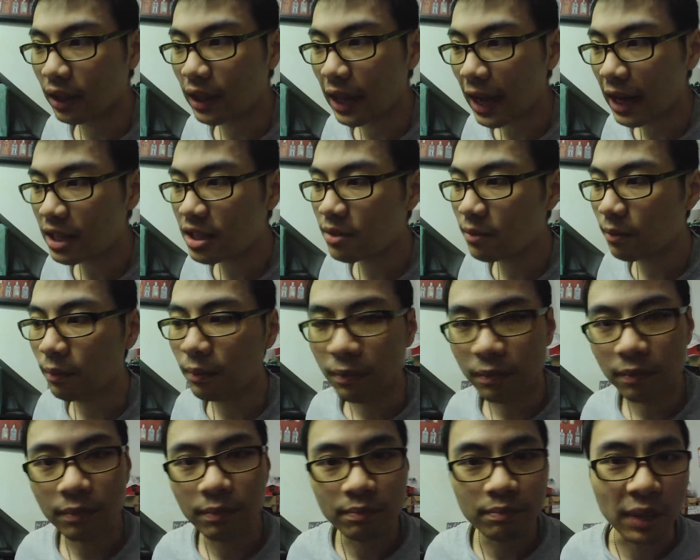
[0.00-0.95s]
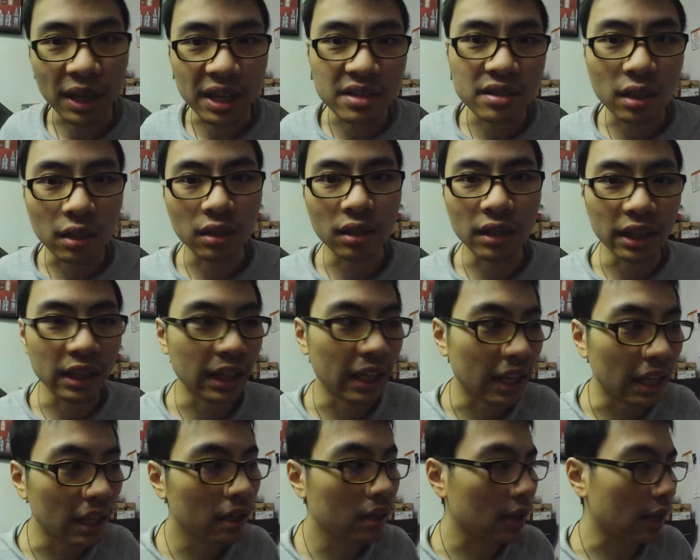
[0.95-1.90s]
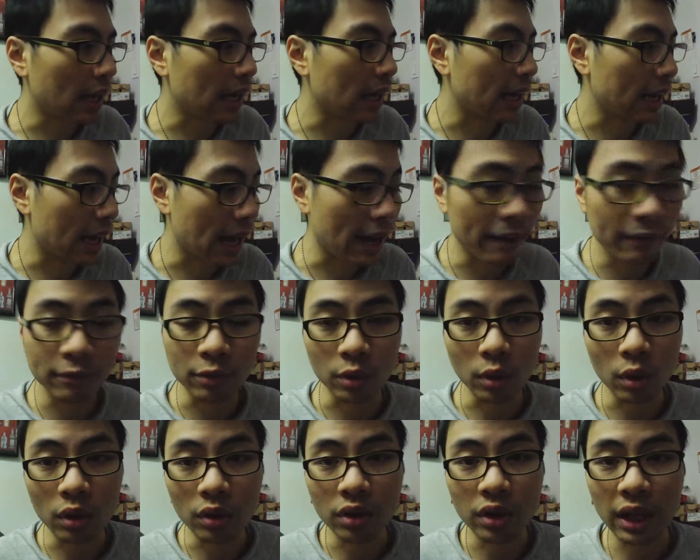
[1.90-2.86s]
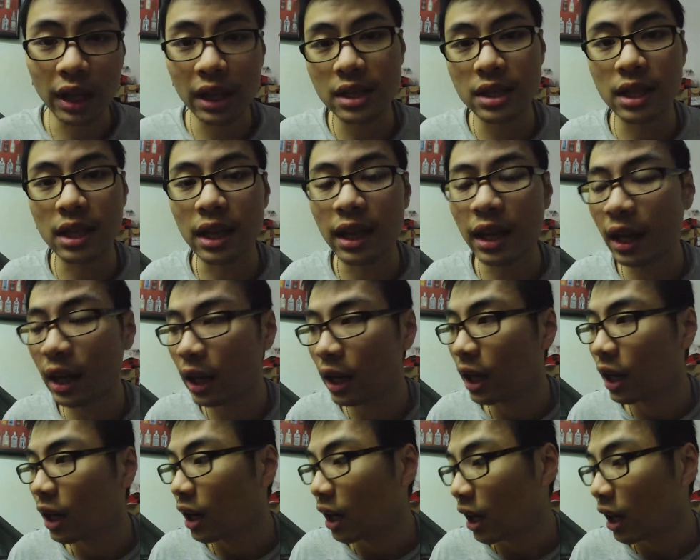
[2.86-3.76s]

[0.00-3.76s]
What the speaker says: that's basically it that I have for all you guys today.